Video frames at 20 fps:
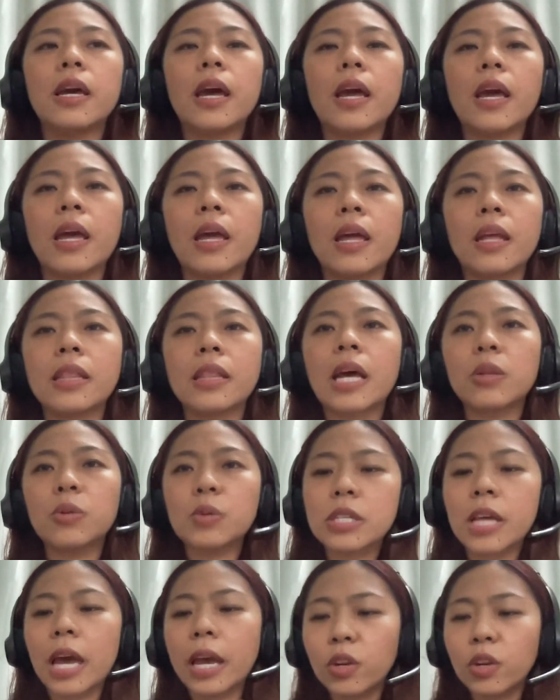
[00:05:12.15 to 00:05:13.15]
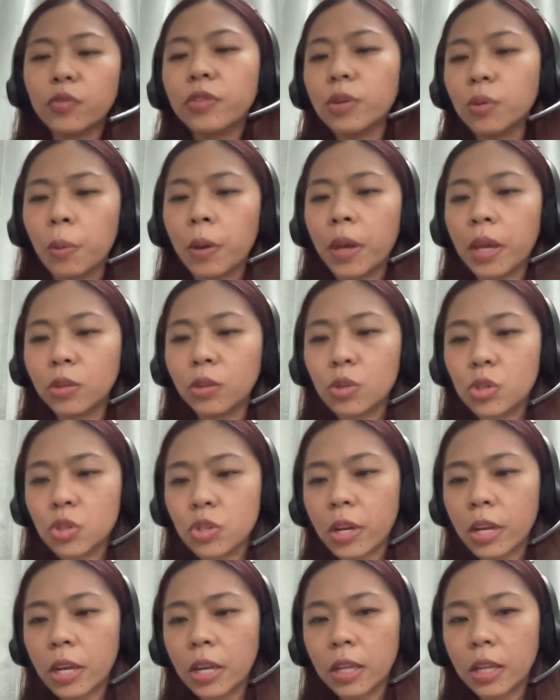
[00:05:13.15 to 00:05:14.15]
And that was kind of the way to
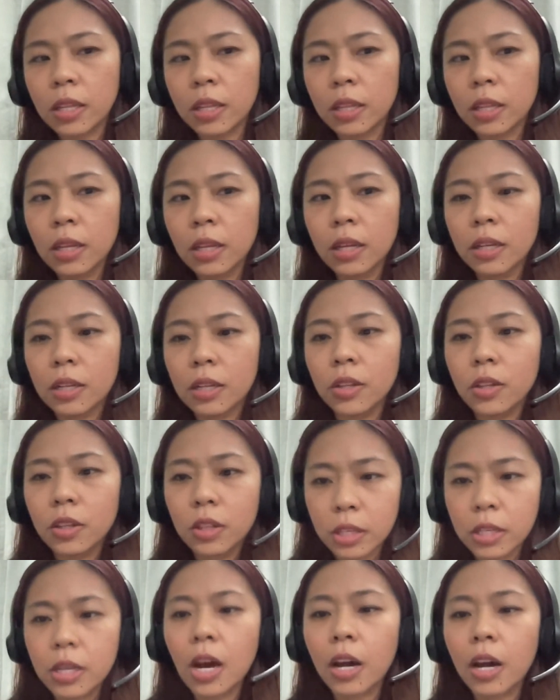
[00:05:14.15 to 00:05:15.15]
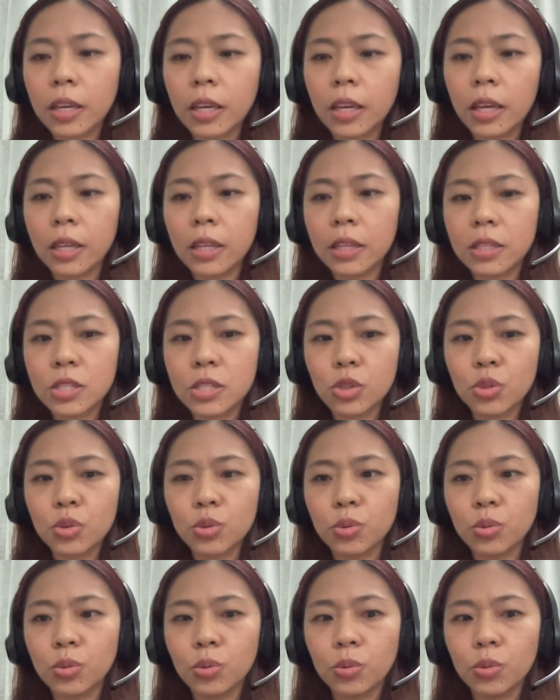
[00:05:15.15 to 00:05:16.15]
train the young kids
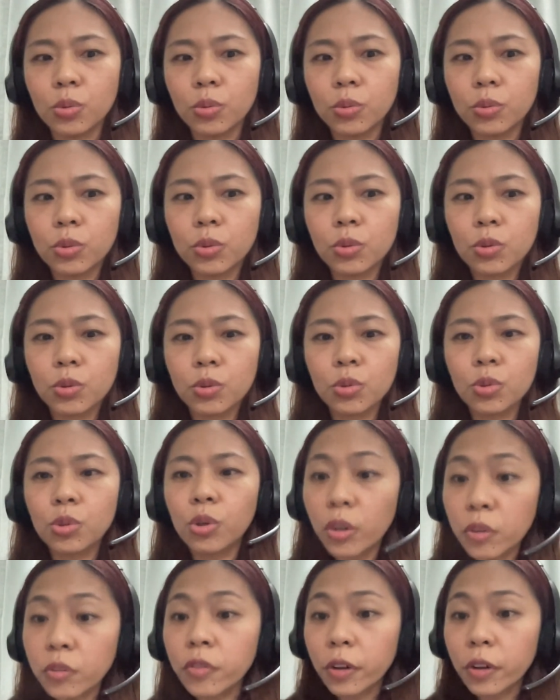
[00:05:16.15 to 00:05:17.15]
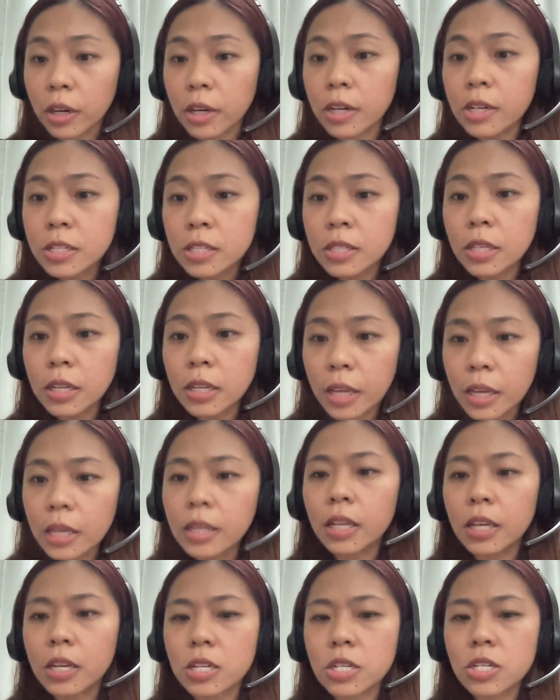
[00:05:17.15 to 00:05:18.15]
to converse in
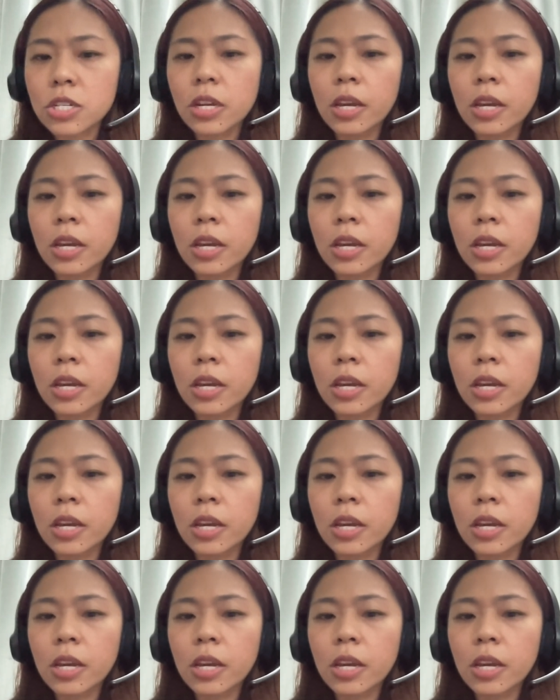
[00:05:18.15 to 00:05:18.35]
English.